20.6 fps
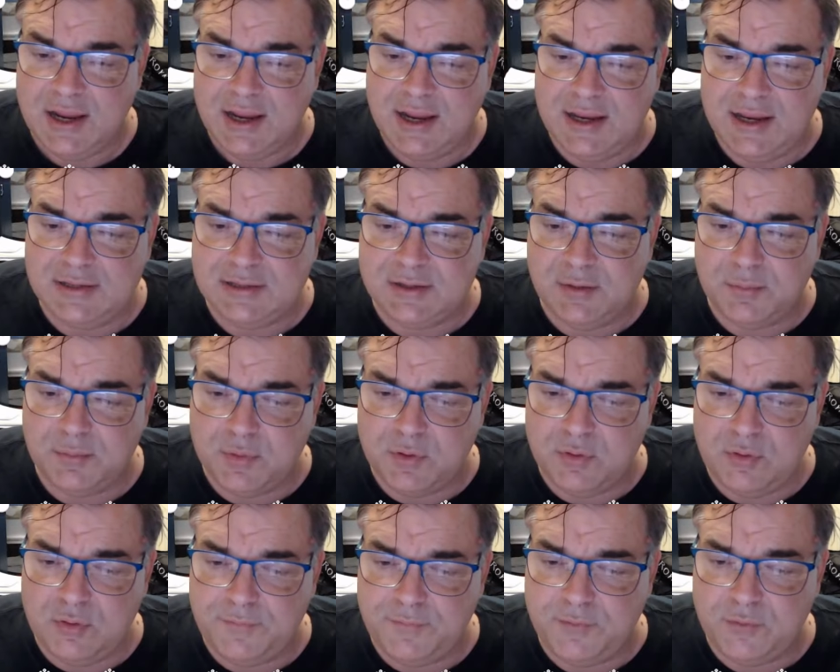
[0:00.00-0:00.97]
It's a
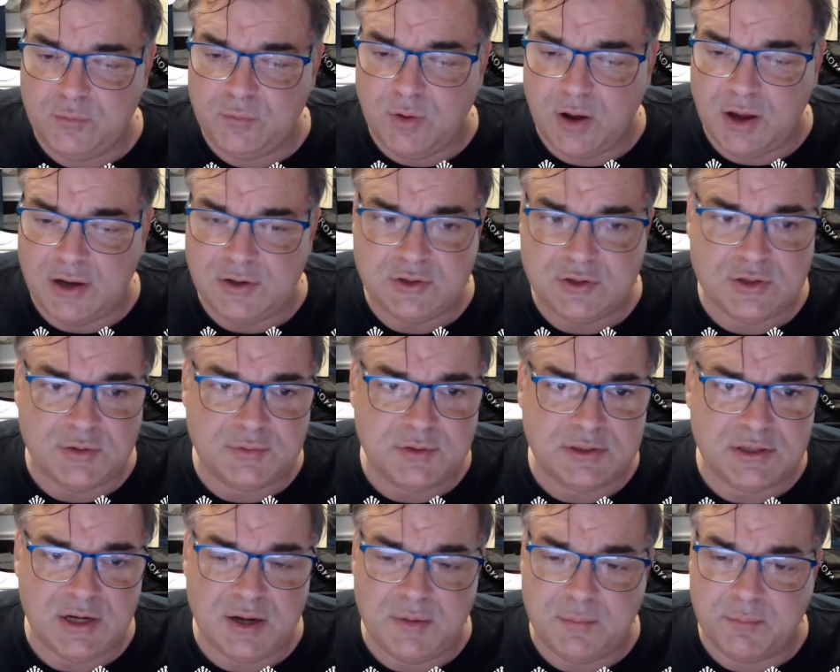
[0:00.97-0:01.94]
beautiful watch. I'm
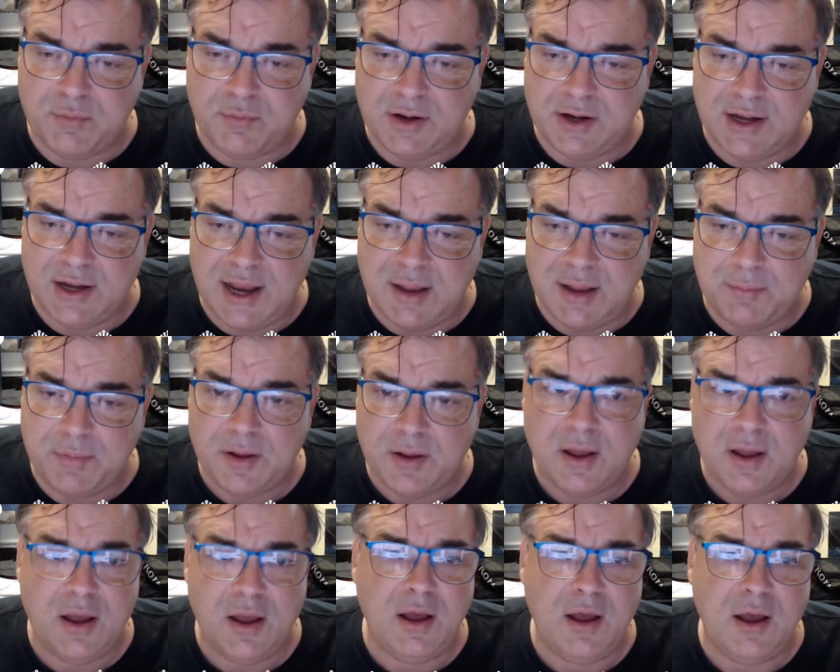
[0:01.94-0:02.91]
just gonna bring it up
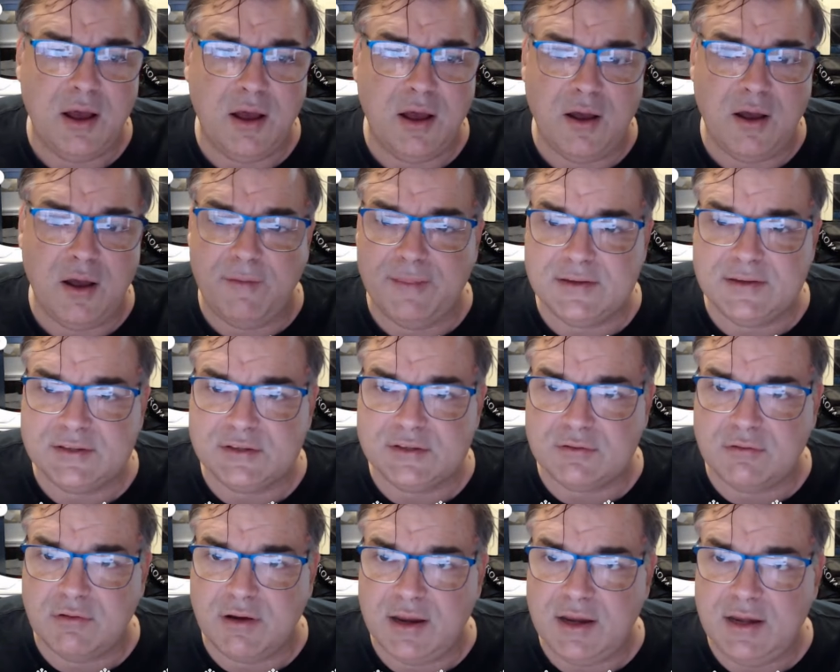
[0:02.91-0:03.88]
on the
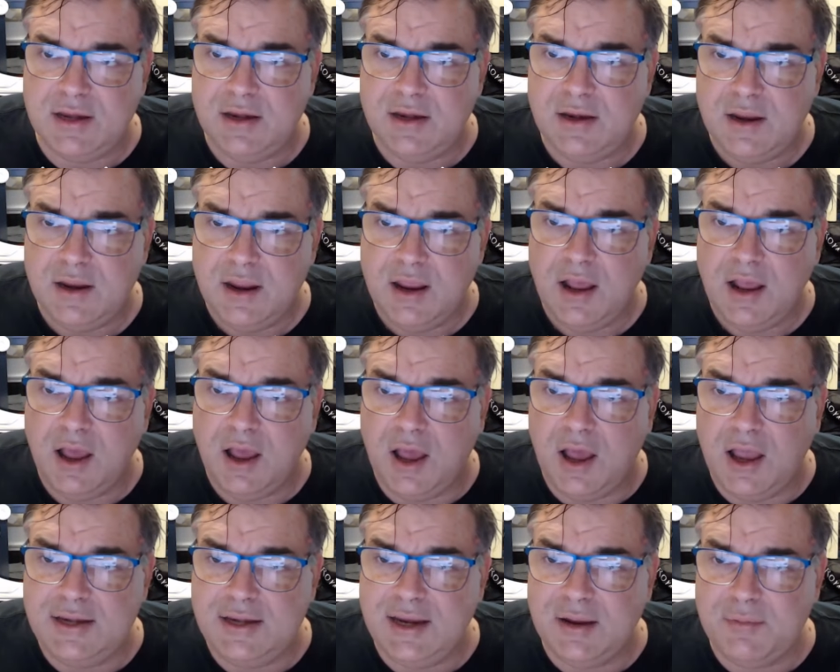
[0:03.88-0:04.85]
screen.
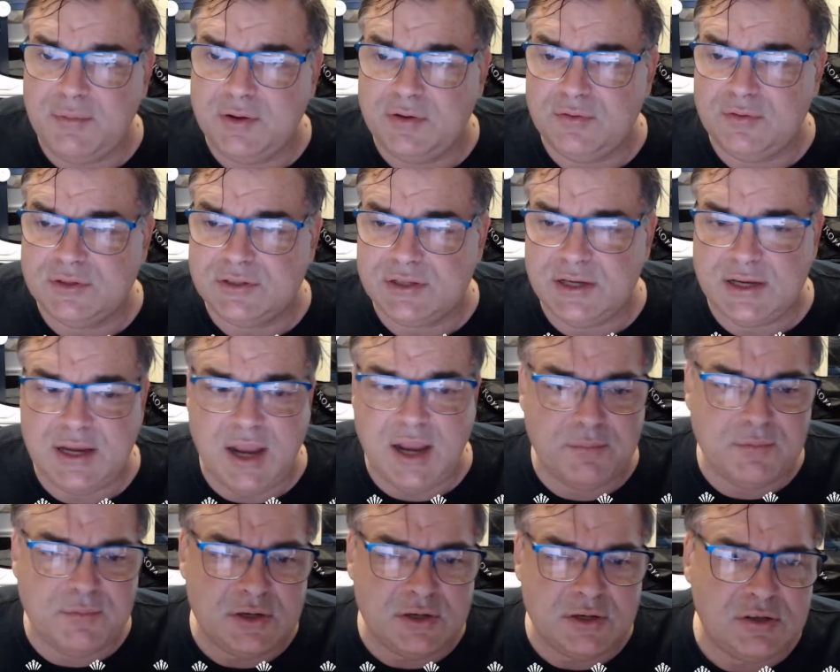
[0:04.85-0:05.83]
IWC,
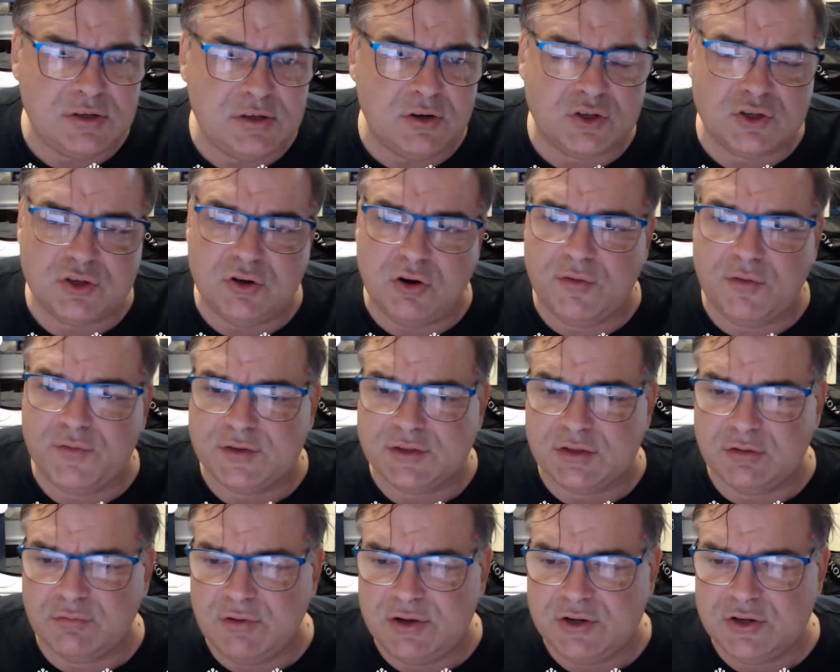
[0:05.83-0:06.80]
I'm just not sure if
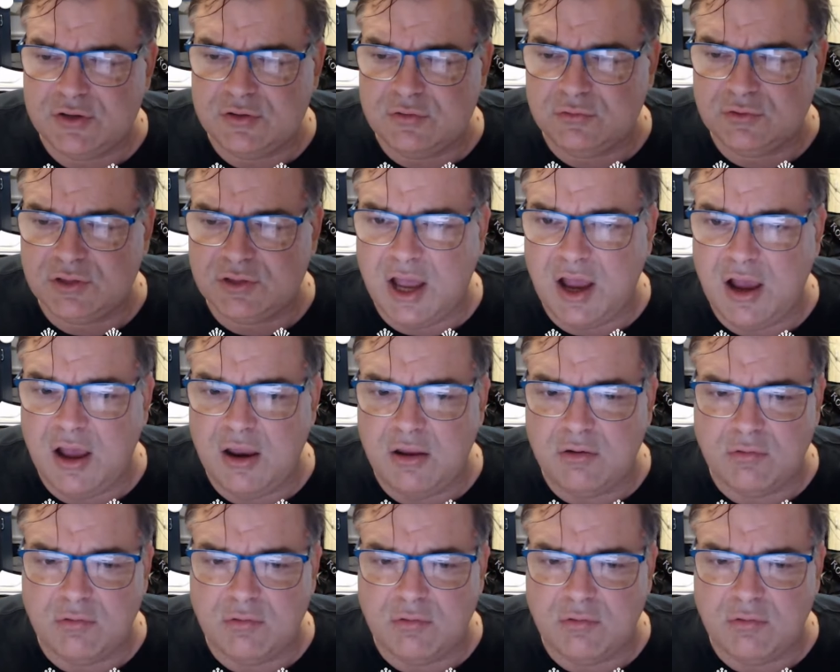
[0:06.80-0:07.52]
it's original dial